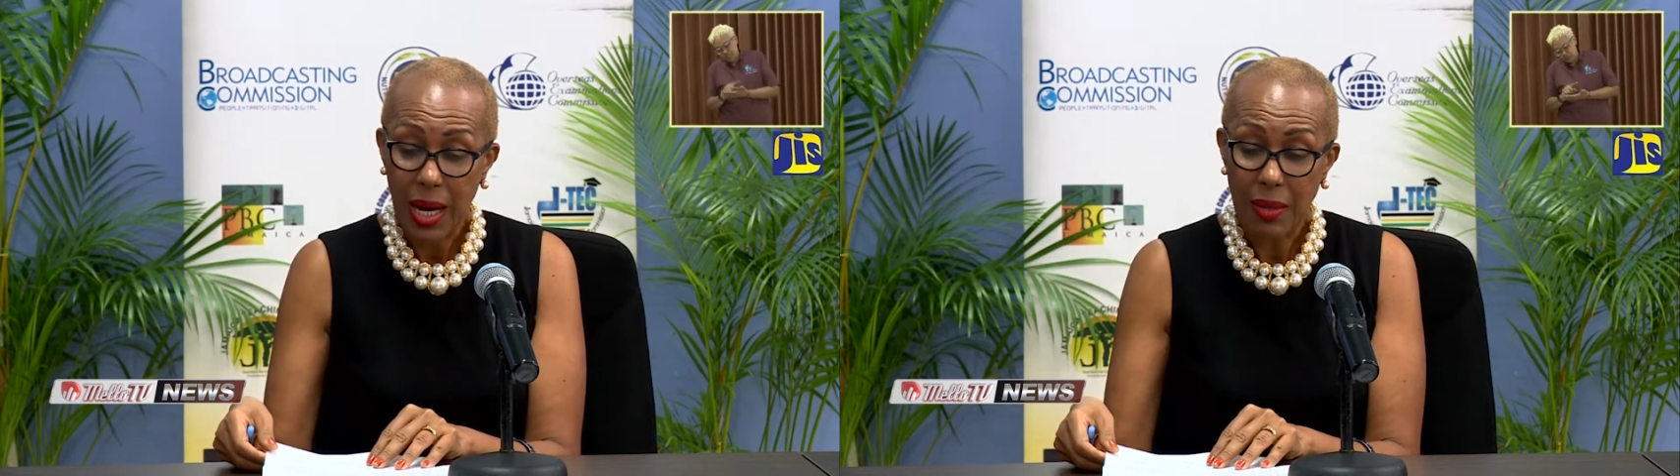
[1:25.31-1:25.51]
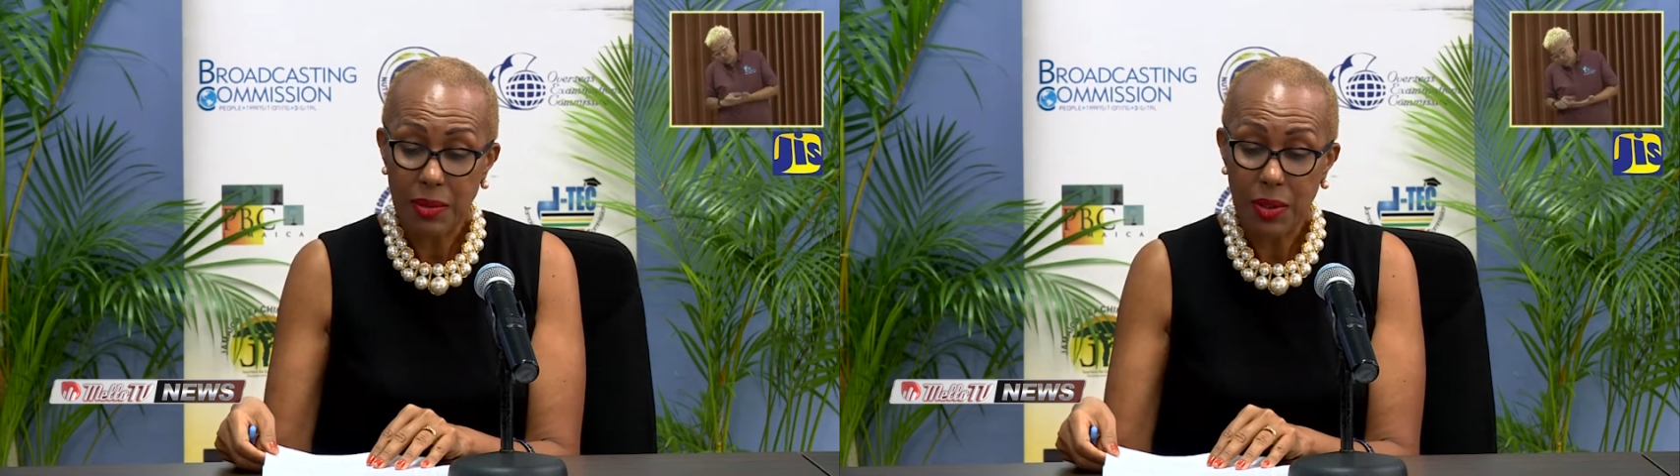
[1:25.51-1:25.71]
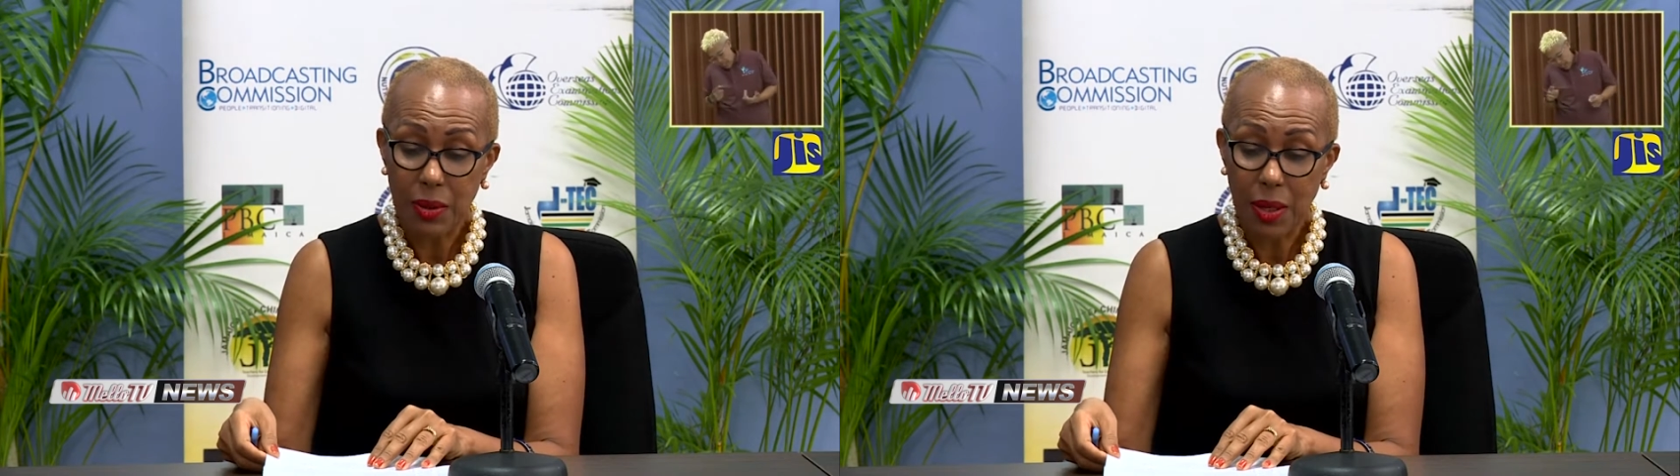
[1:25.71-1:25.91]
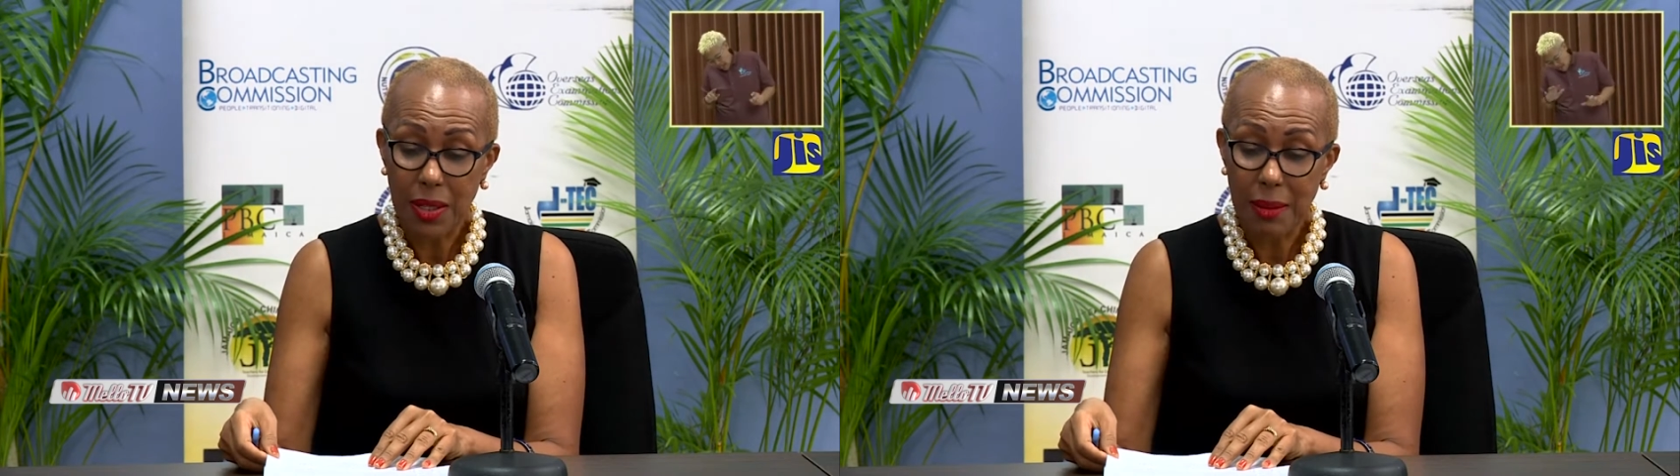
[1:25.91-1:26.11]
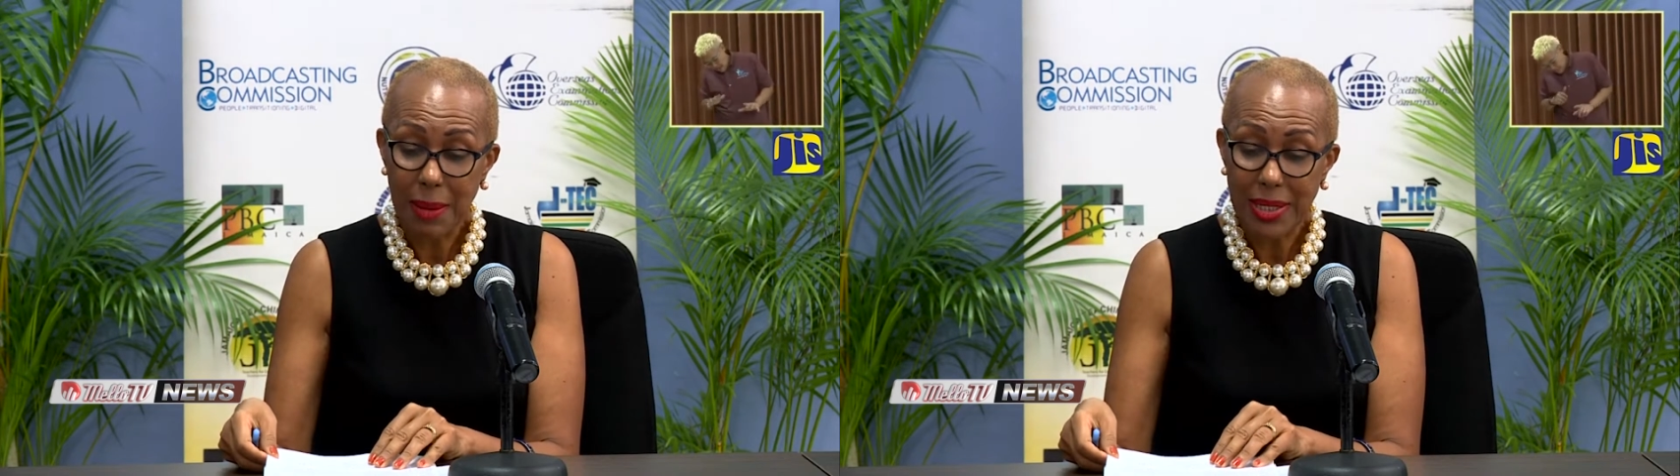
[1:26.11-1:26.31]
So on
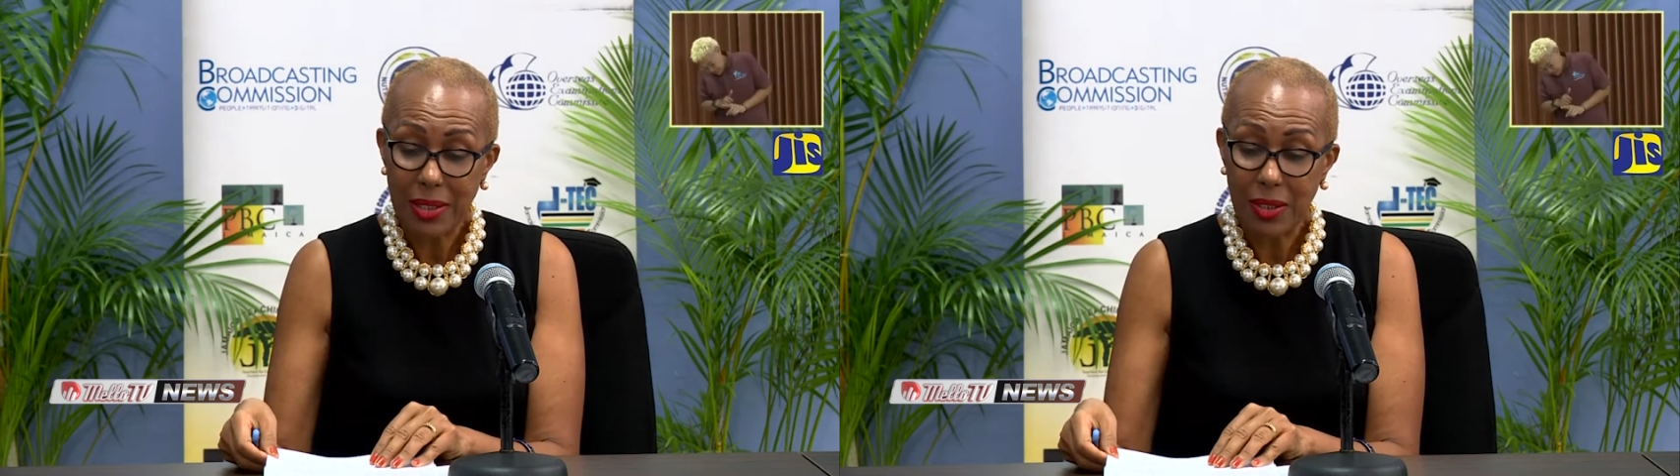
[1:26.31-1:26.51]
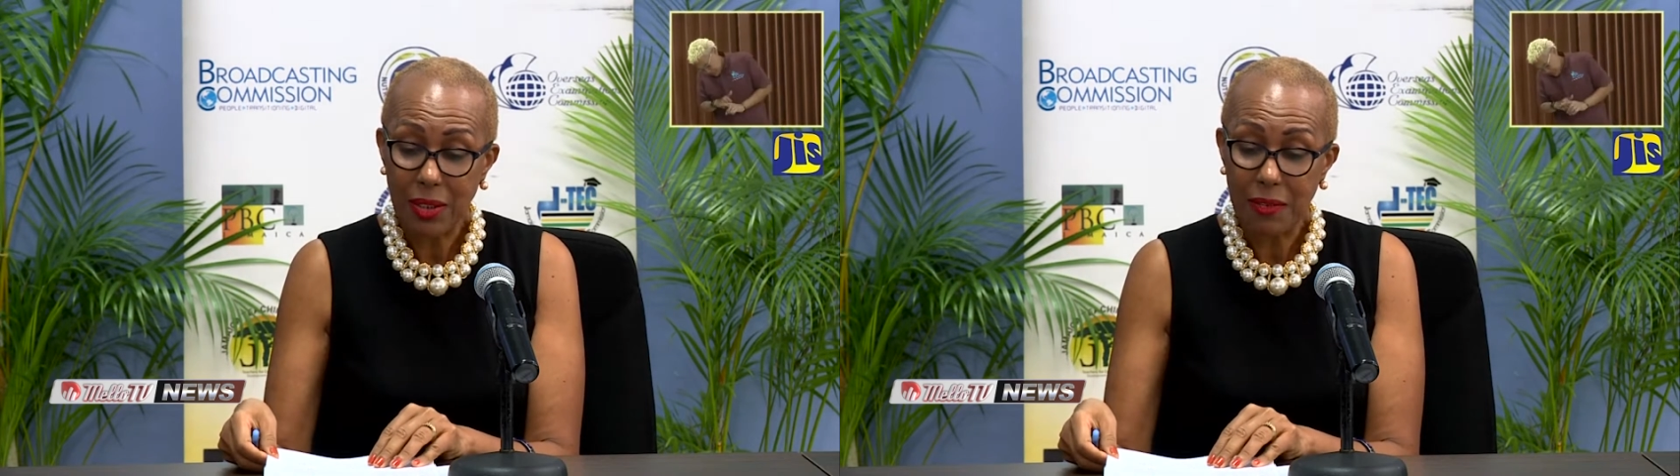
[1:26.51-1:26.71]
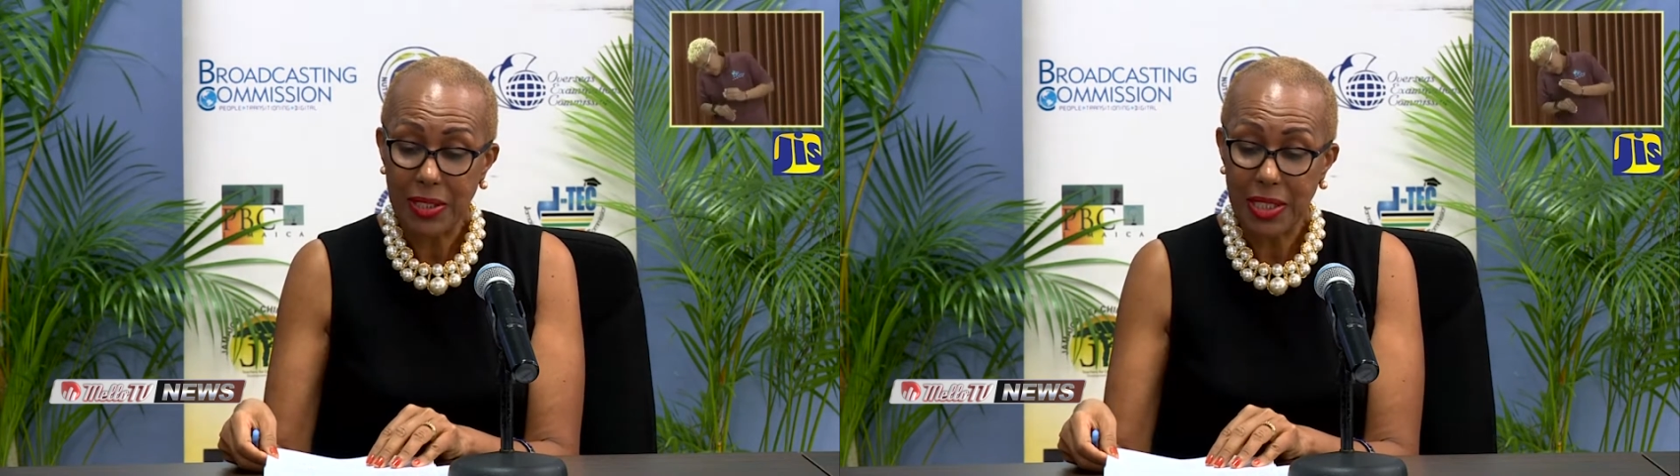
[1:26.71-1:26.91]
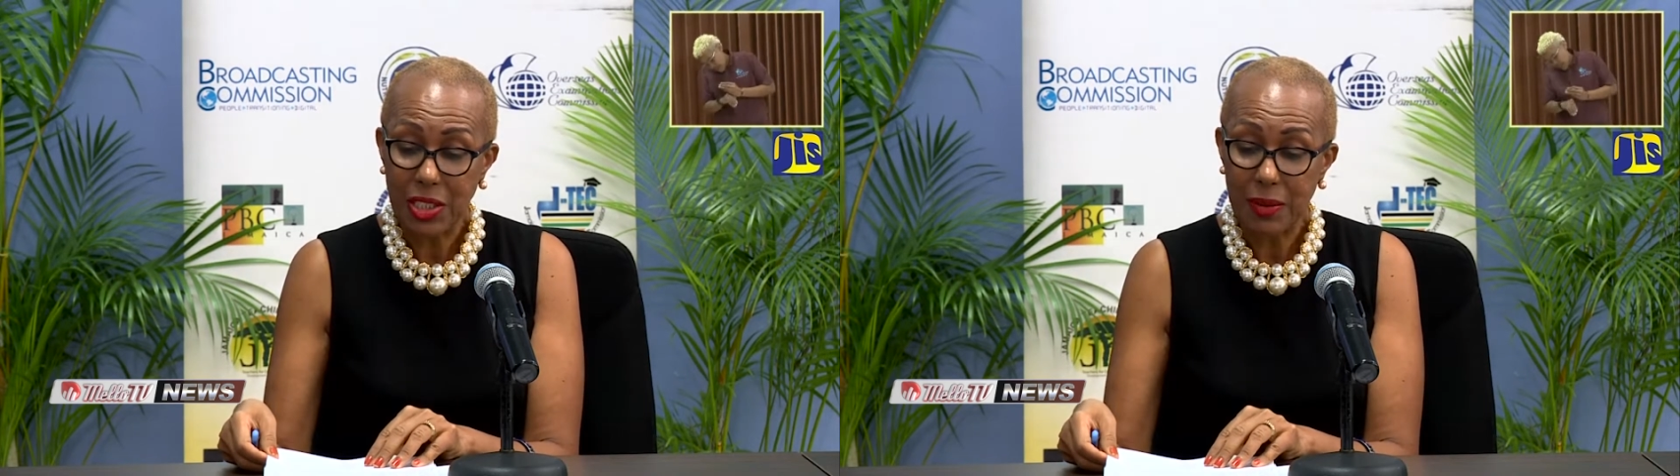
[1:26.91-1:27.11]
the matter of teacher